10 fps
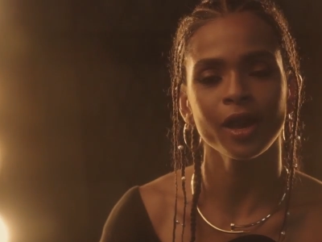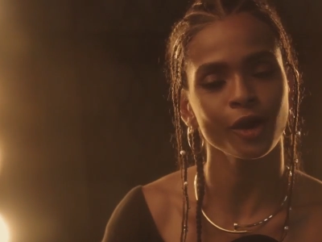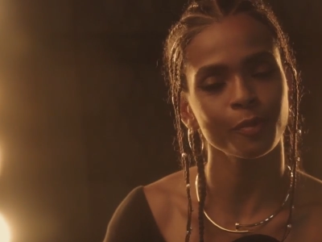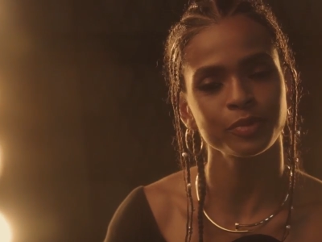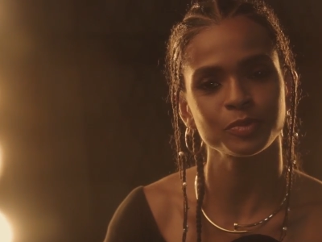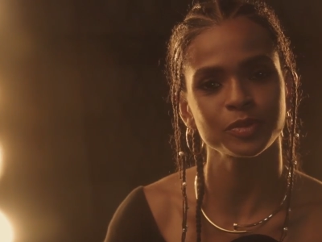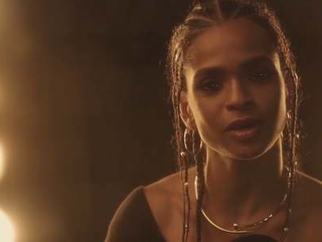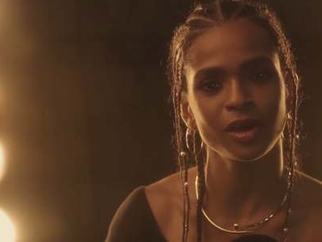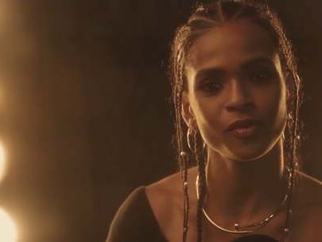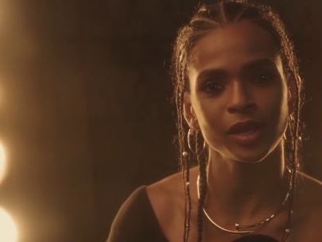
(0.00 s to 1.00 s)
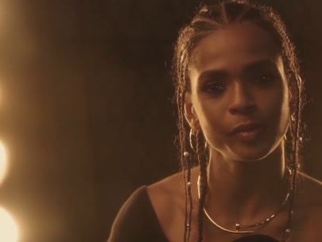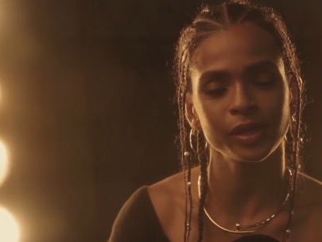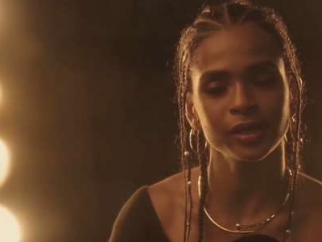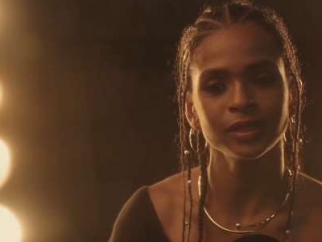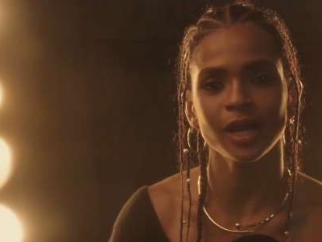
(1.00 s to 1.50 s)
Harper's Bazaar
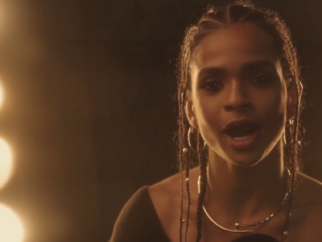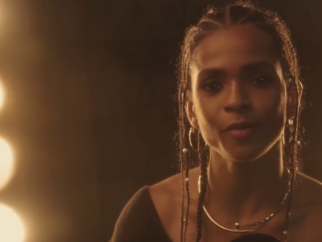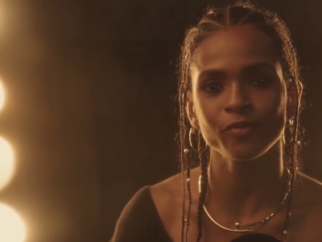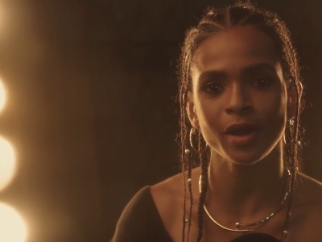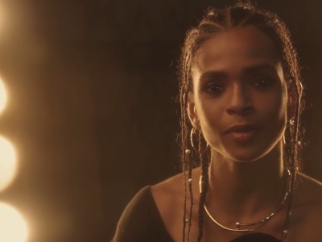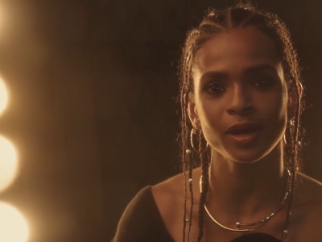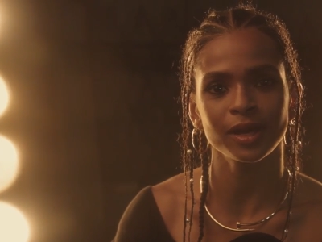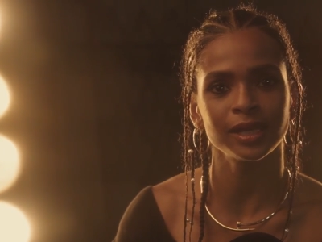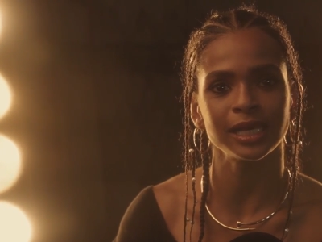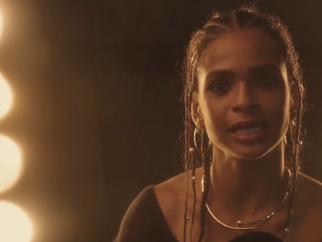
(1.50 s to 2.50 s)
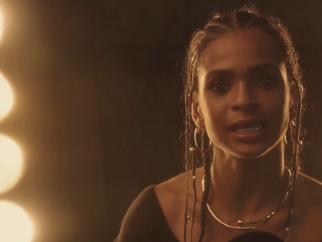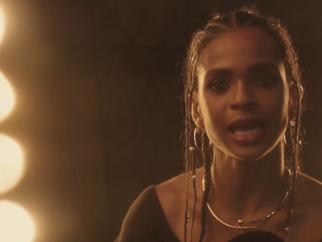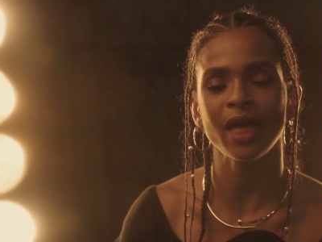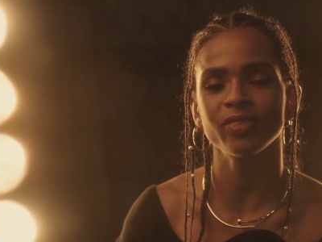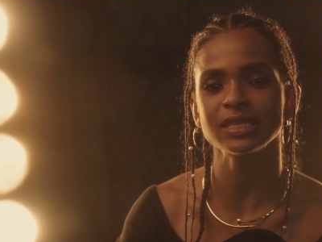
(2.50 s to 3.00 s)
Arabia, I'm Ramla Ali,
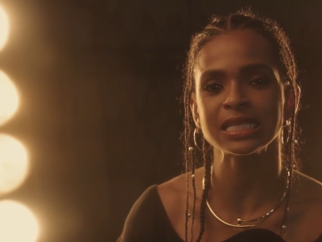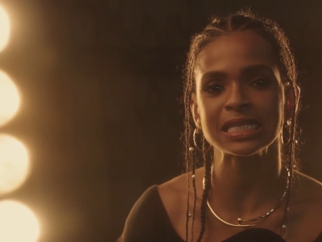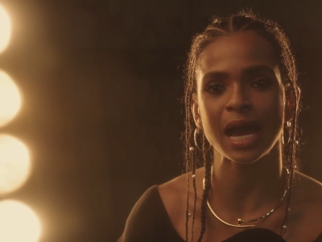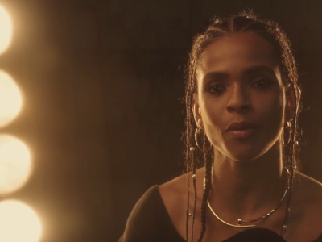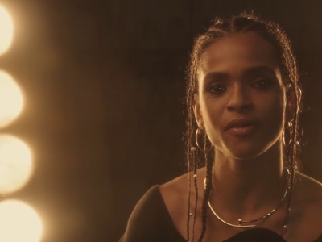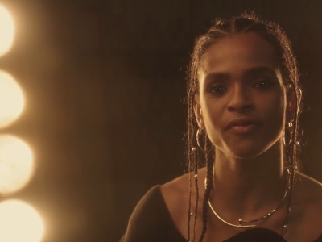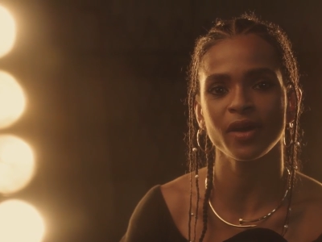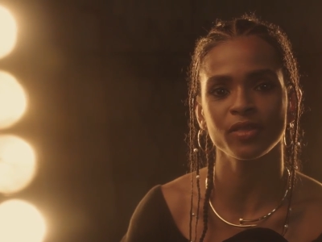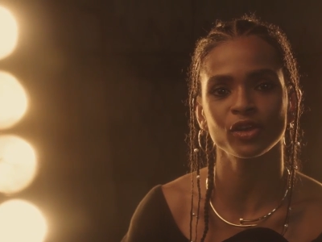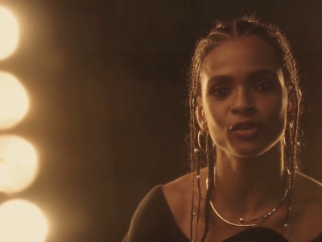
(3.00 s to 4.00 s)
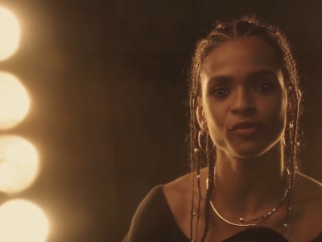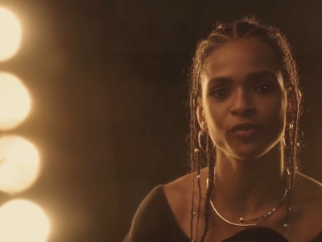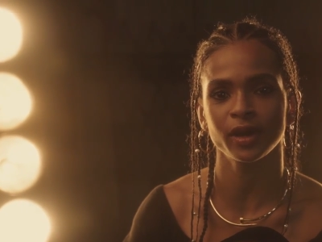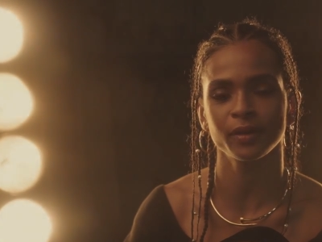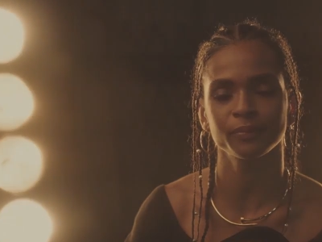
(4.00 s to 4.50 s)
and this is how I fight the good
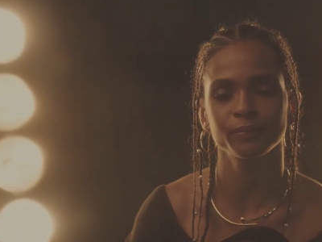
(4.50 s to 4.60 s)
fight.